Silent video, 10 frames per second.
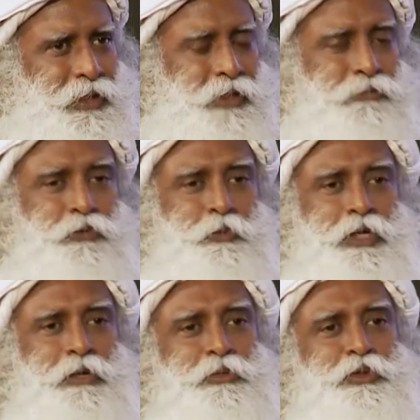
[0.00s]
If you
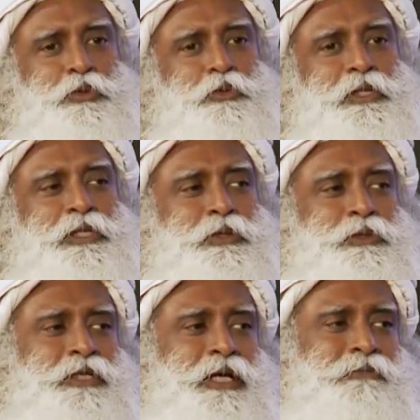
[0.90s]
become two within
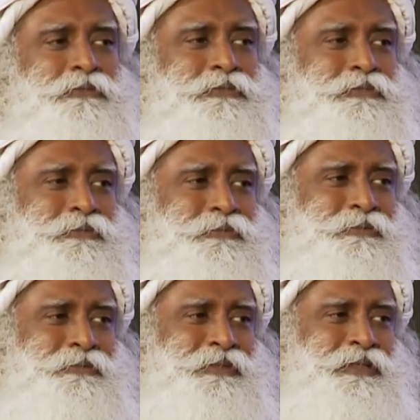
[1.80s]
yourself,
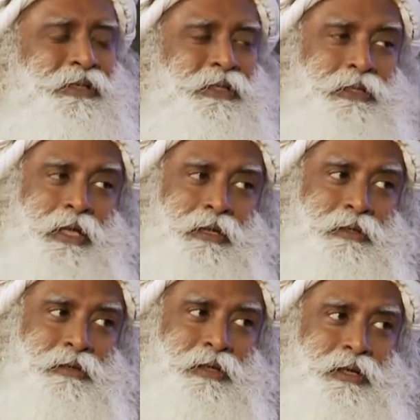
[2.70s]

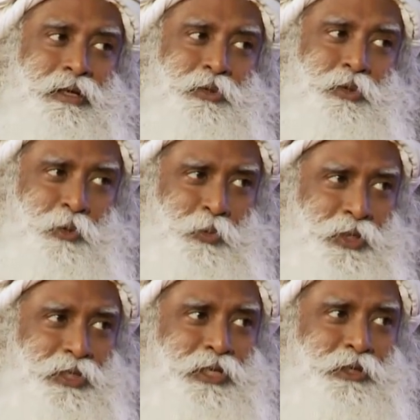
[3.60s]
then uh, you're
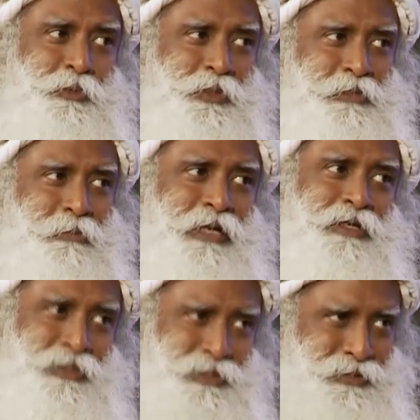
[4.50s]
working towards
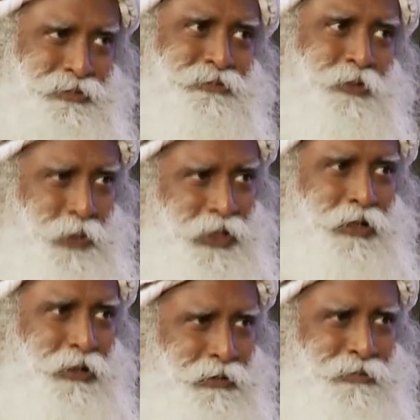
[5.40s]
madness. You're
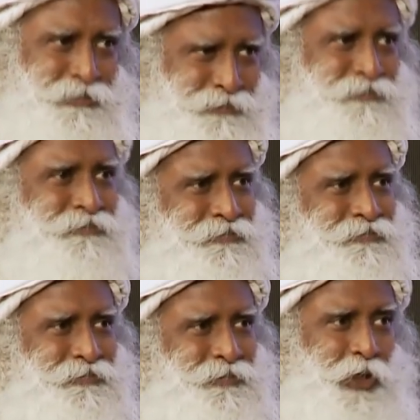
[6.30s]
working hard
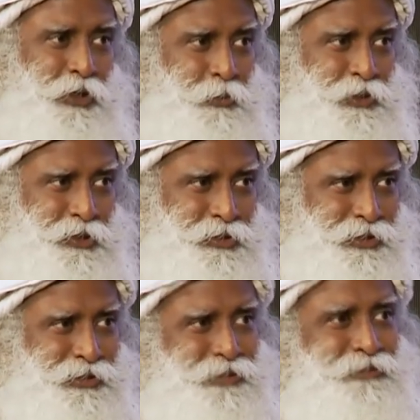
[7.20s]
and you may
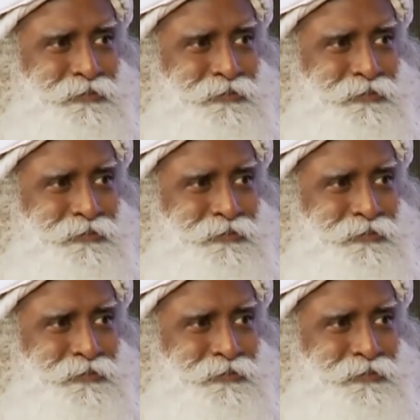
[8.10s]
succeed.